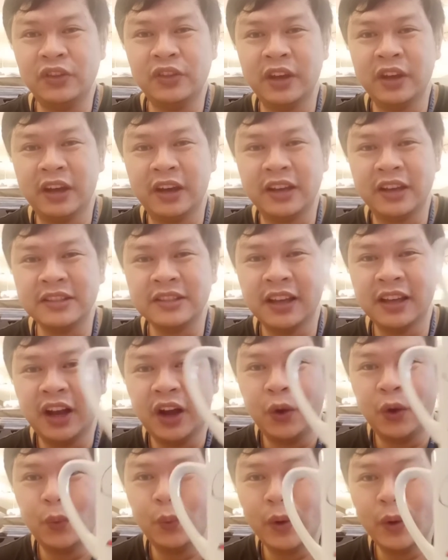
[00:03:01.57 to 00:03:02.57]
this
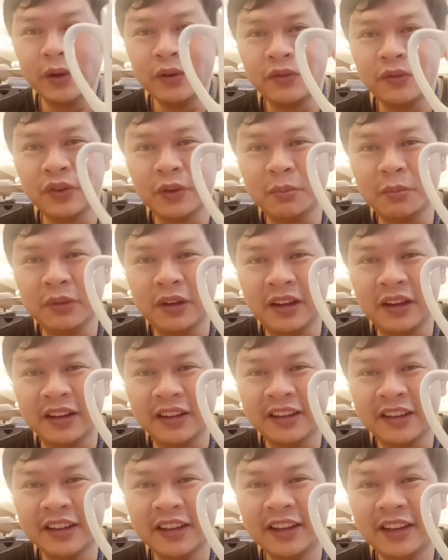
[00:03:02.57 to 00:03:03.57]
wonderful mug.
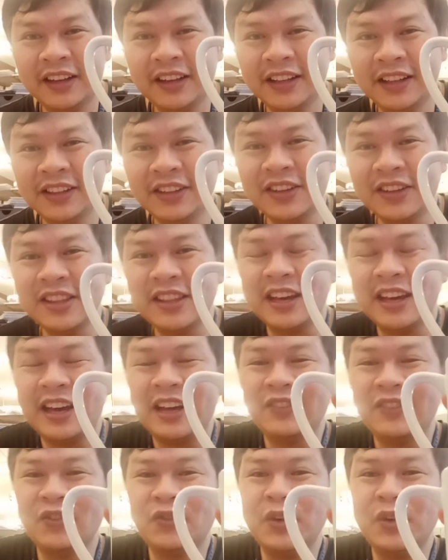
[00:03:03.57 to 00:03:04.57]
Look at
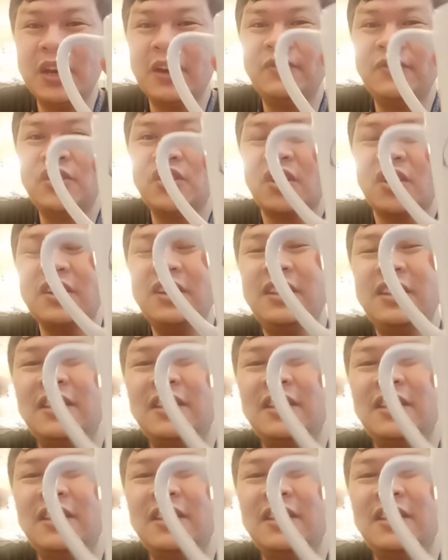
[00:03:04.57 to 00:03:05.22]
that. We have Chucky